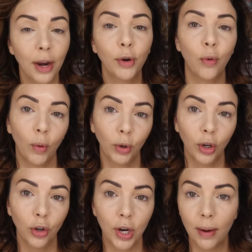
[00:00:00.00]
I don't know what we're
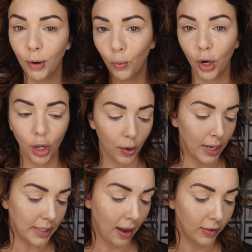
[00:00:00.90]
going to create, but we're going to go ahead
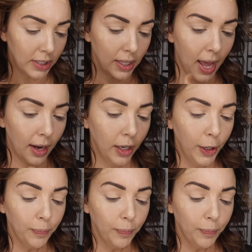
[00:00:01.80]
and dive into that.